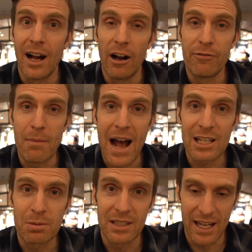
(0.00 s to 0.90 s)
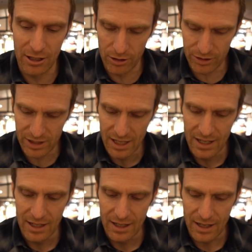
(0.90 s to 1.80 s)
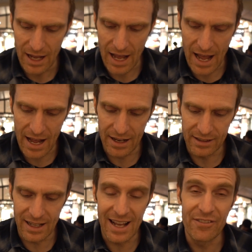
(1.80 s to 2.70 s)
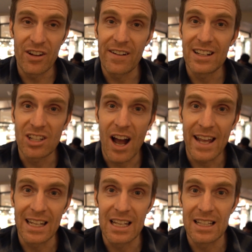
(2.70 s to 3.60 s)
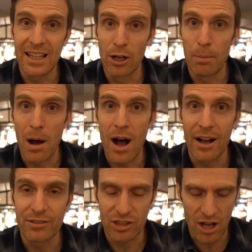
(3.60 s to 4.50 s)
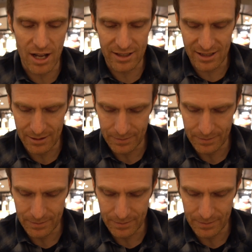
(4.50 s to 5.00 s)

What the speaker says: of mashed potatoes and a very tiny little pot of sauce.